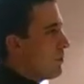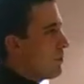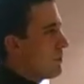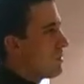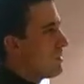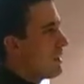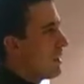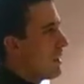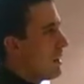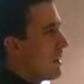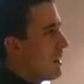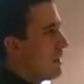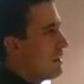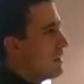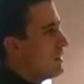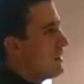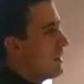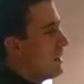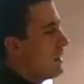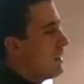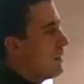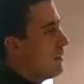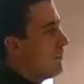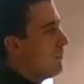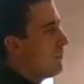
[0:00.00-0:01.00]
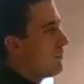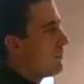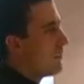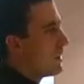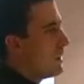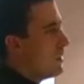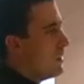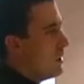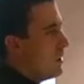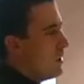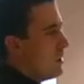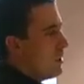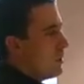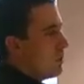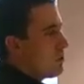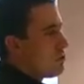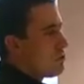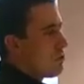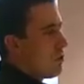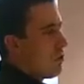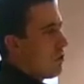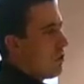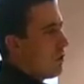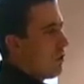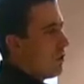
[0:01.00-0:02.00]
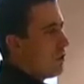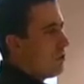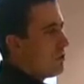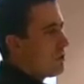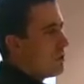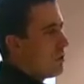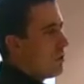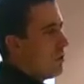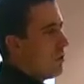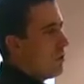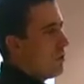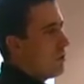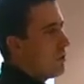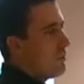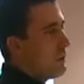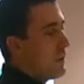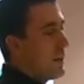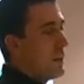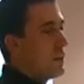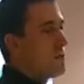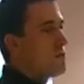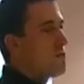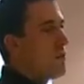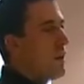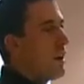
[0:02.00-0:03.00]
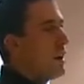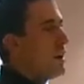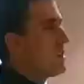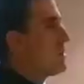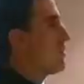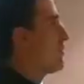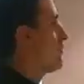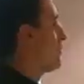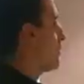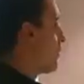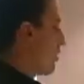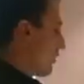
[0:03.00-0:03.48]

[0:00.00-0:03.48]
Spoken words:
also had trials on penetration.